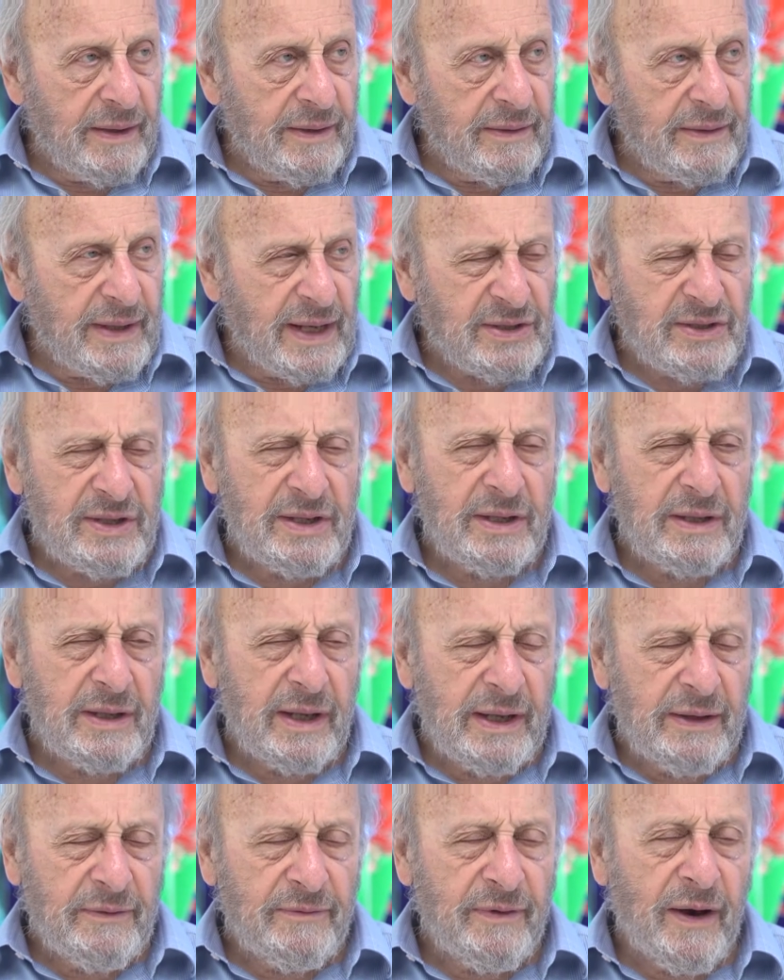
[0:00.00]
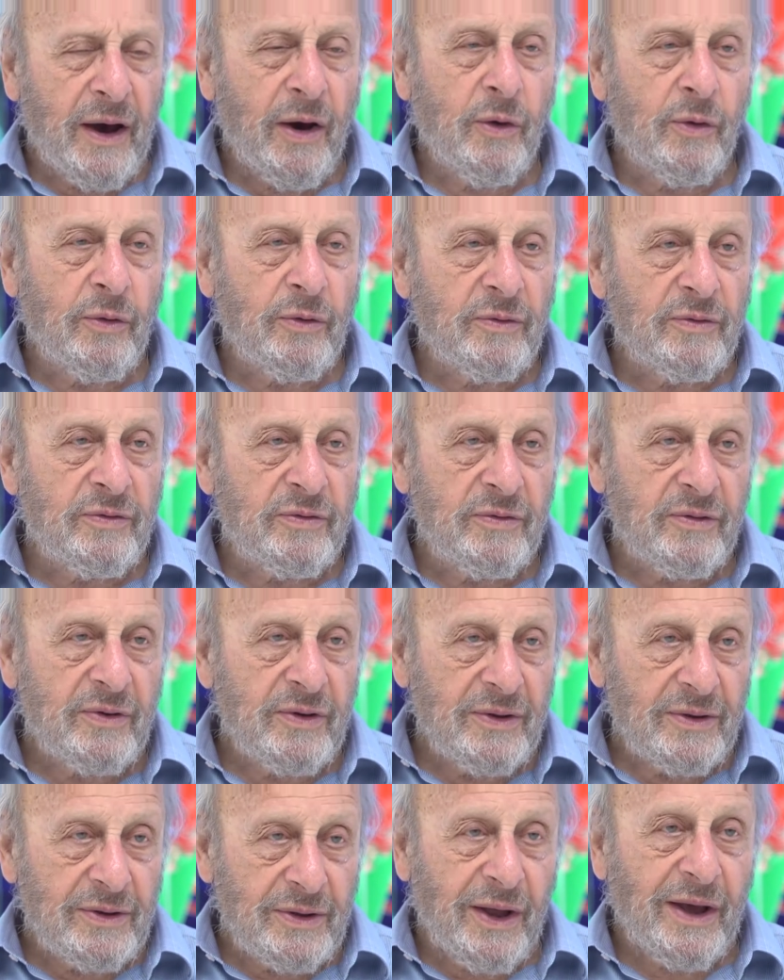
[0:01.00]
doesn't evolve
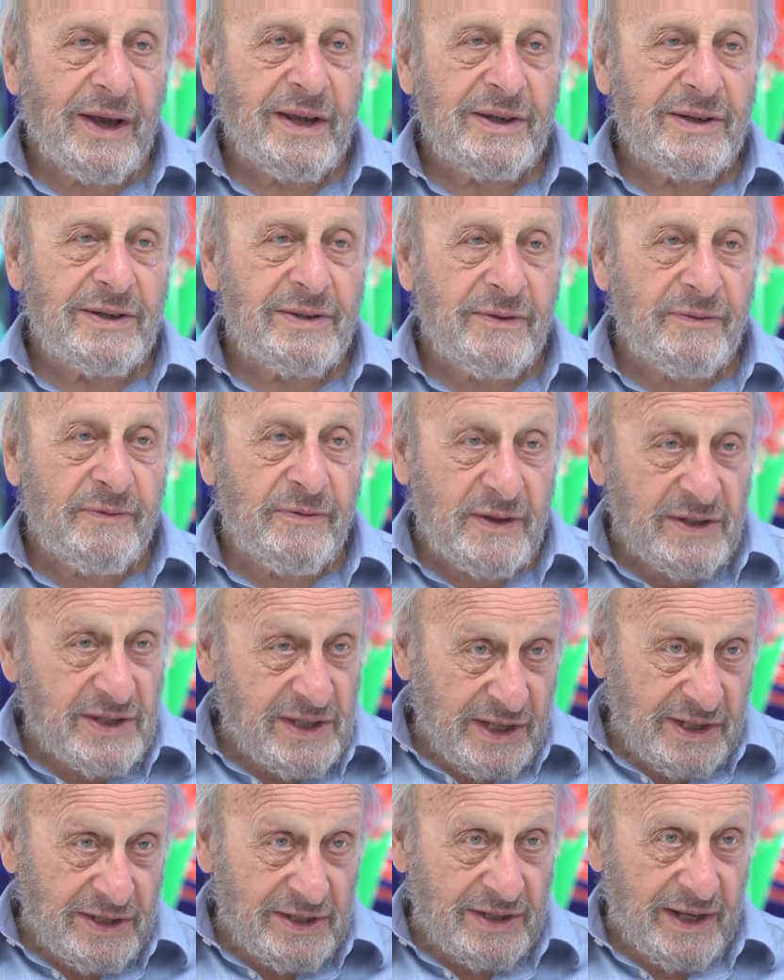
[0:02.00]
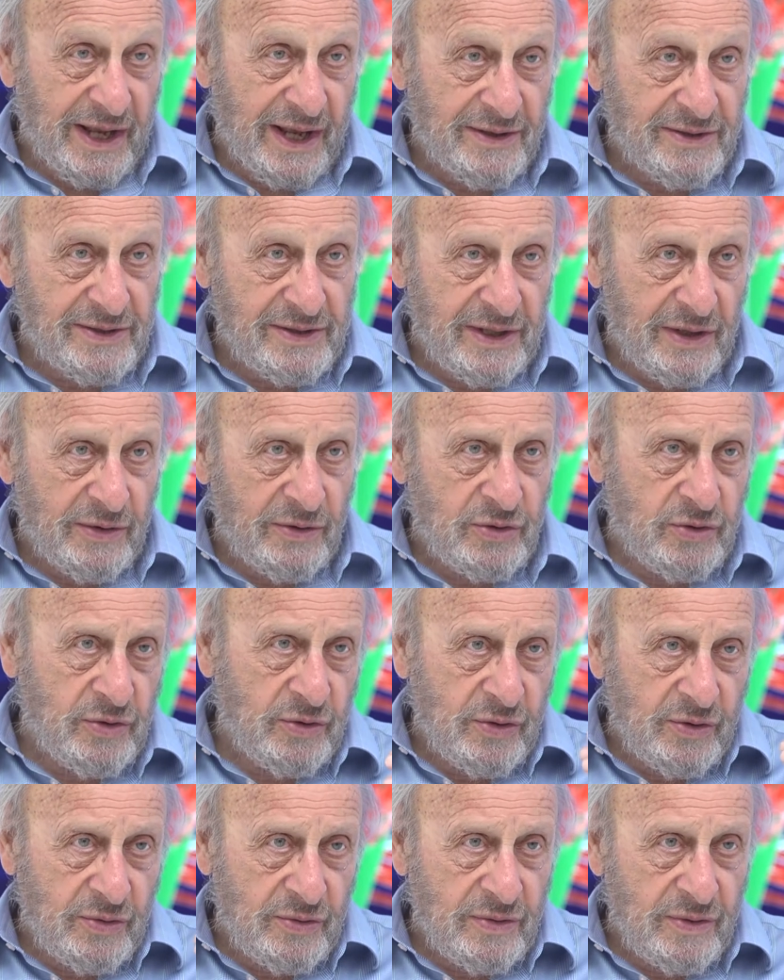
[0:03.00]
like physics does, so that you
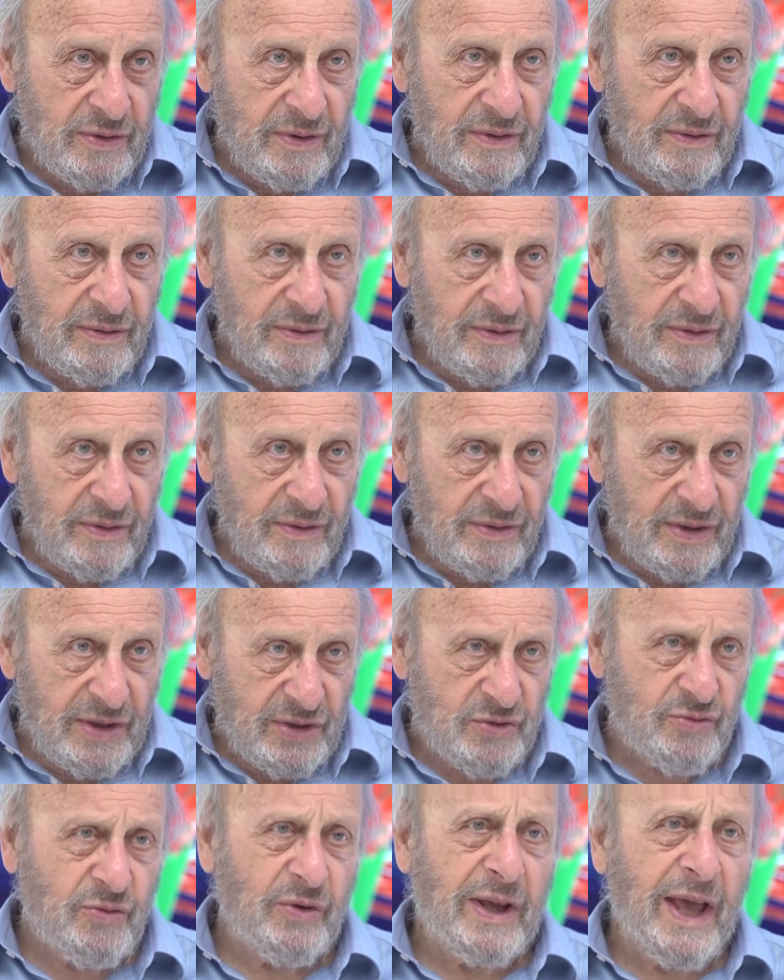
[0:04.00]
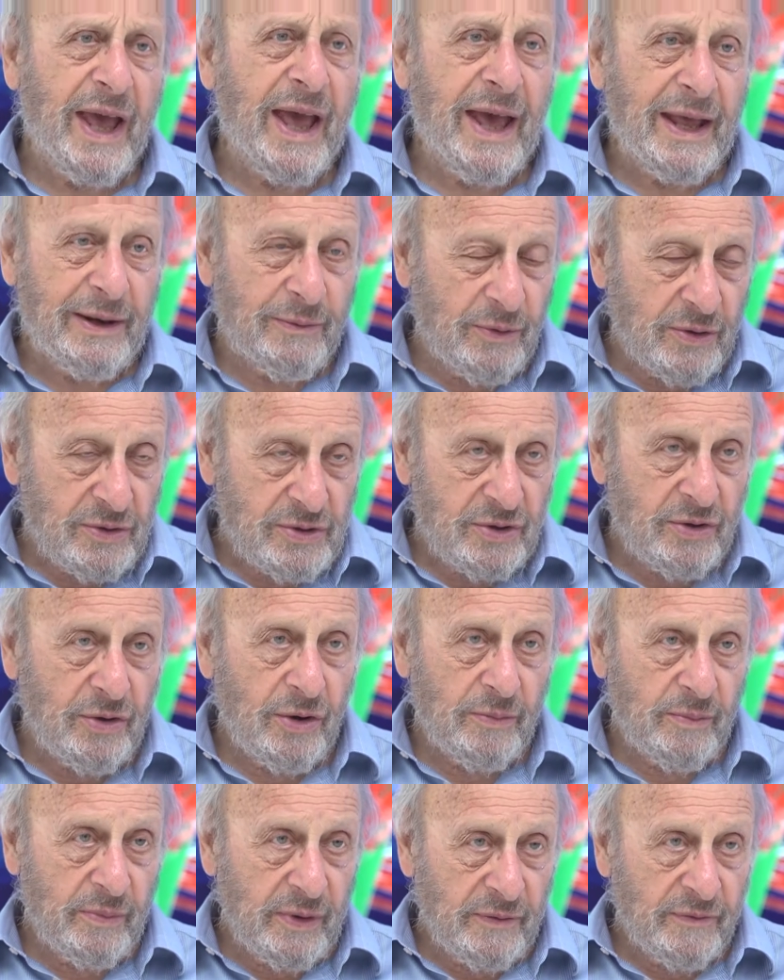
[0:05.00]
can disregard what's
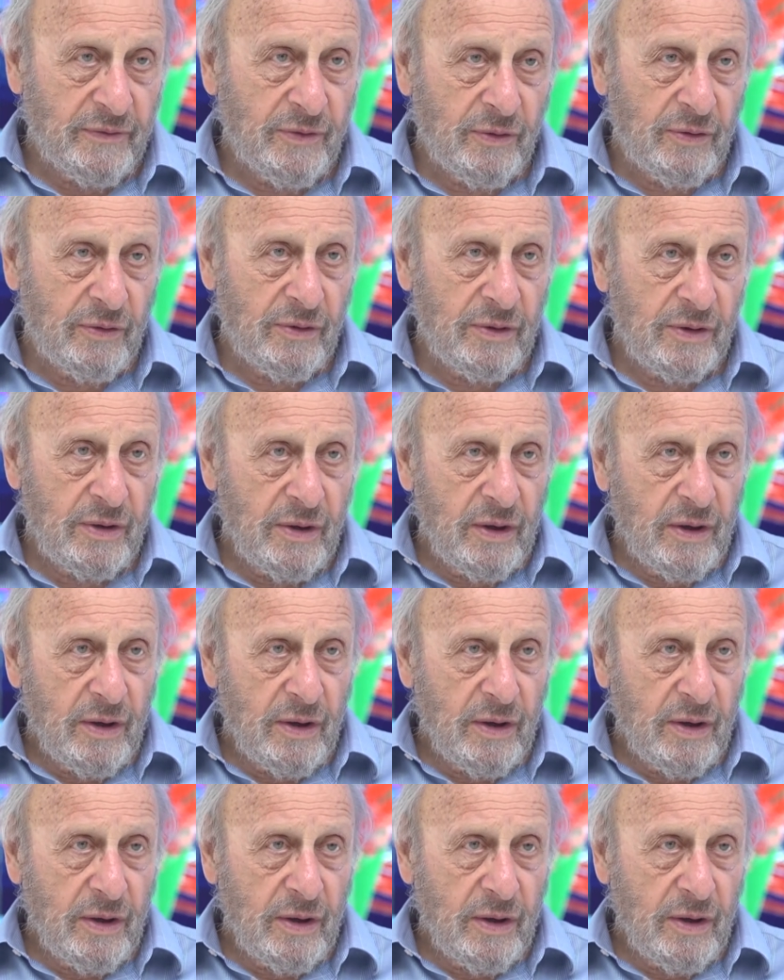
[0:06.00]
gone before.